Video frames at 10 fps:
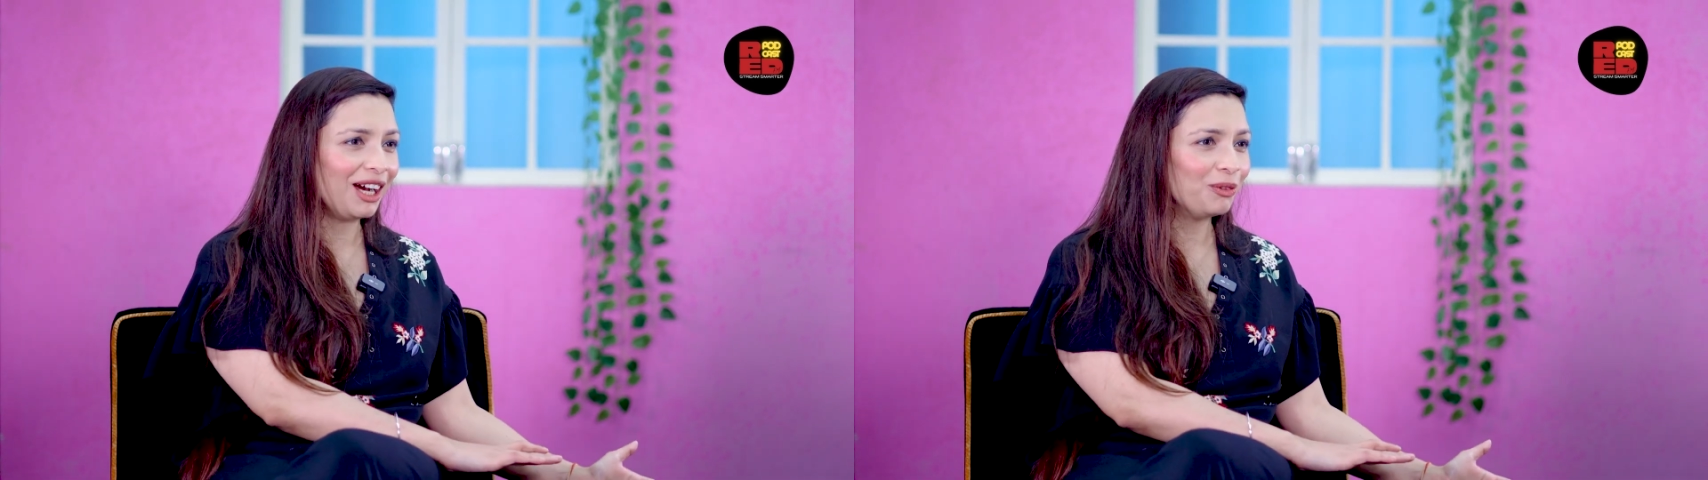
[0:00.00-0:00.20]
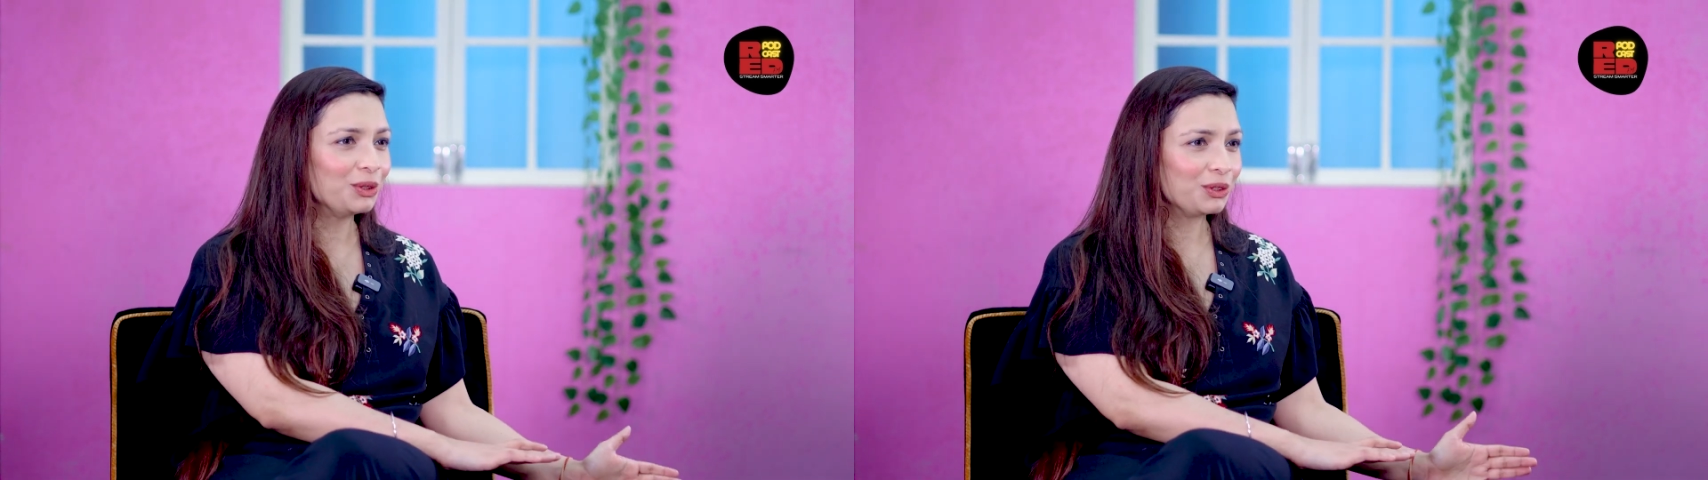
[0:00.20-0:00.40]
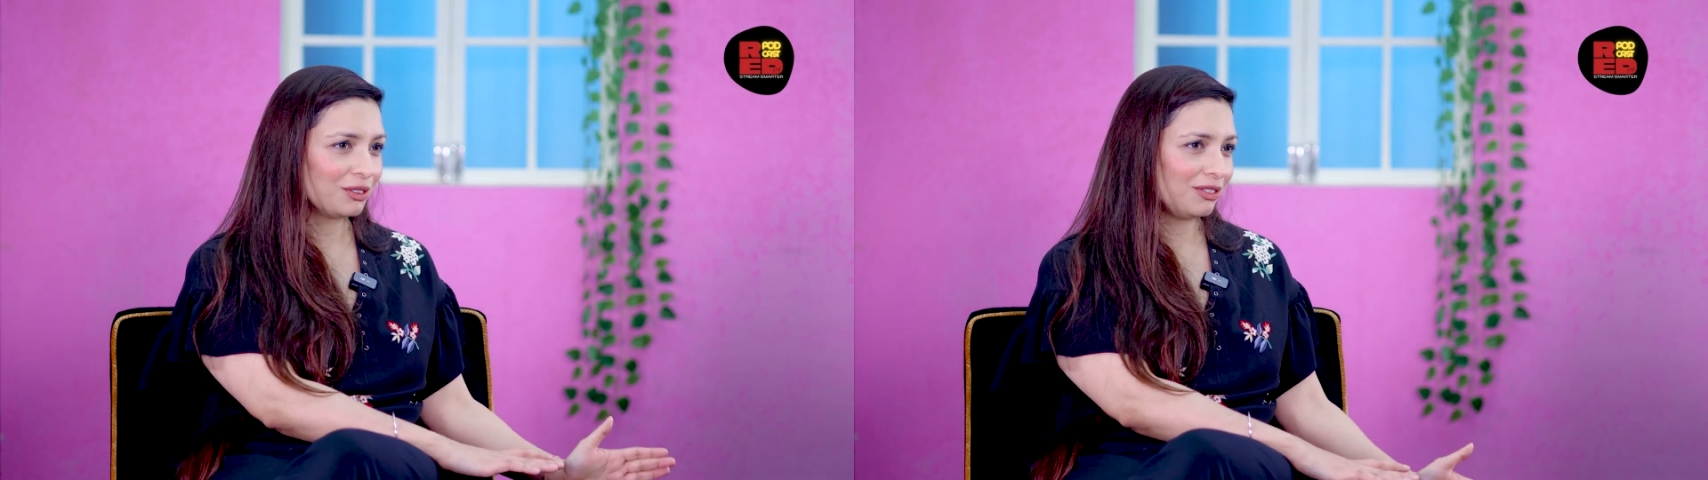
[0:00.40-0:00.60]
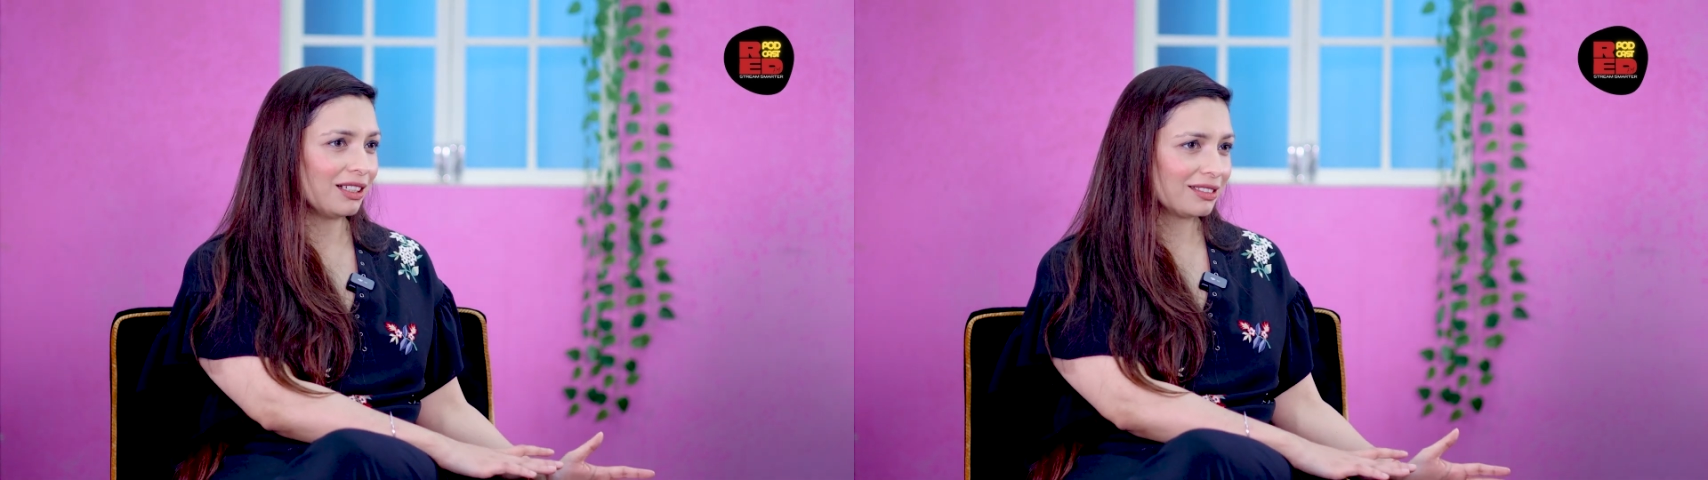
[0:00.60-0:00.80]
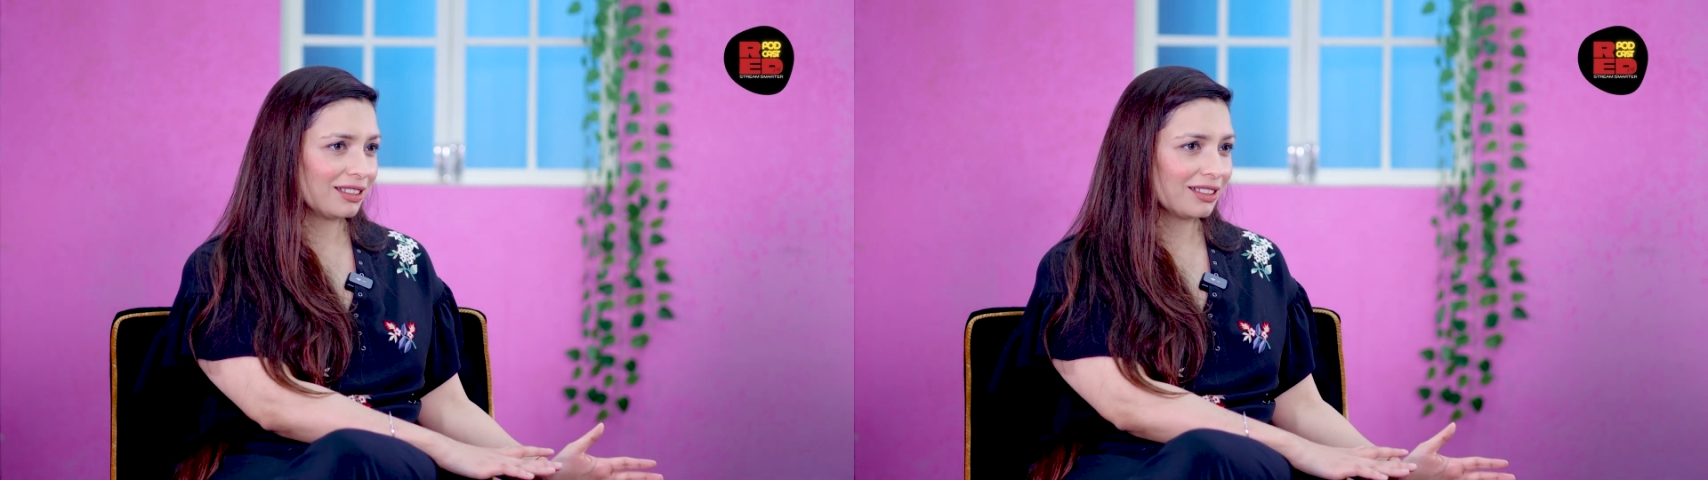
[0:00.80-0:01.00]
hours of
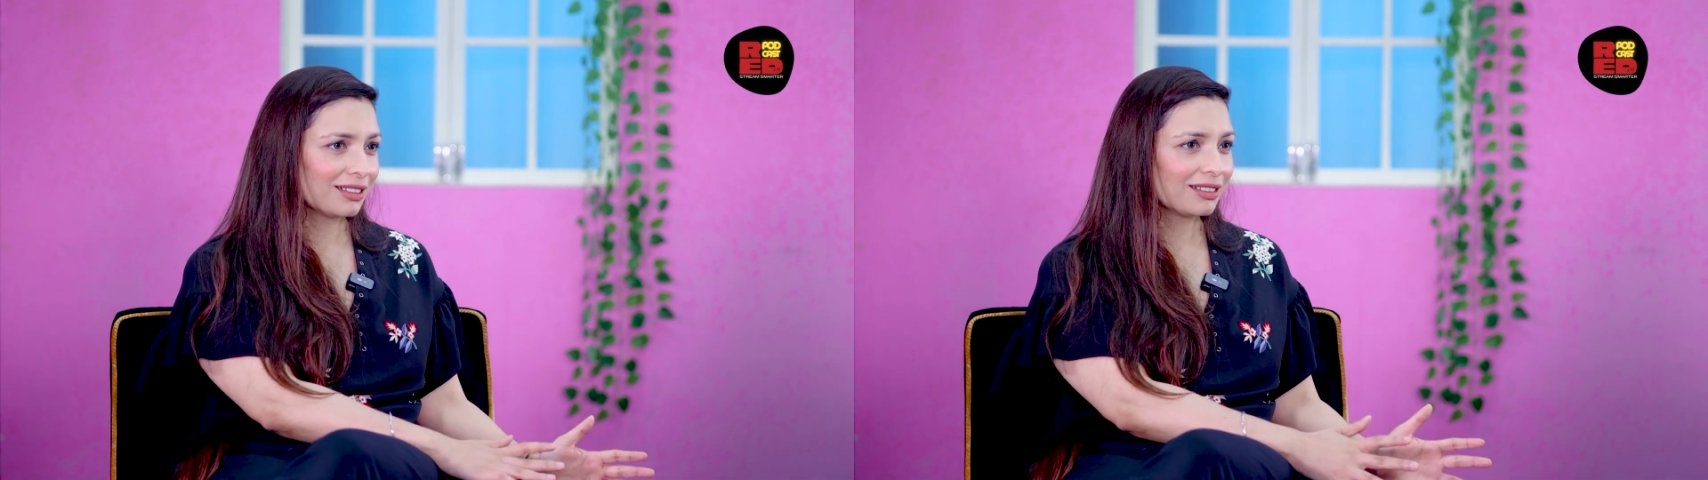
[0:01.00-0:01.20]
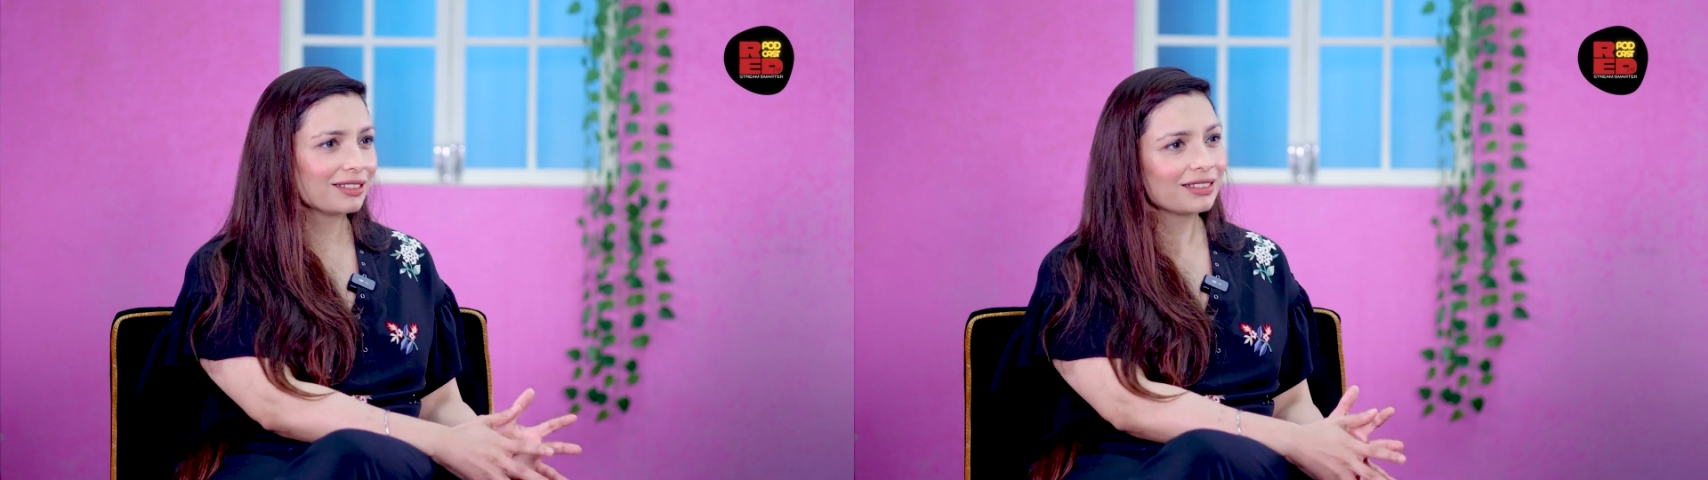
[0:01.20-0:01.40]
fasting.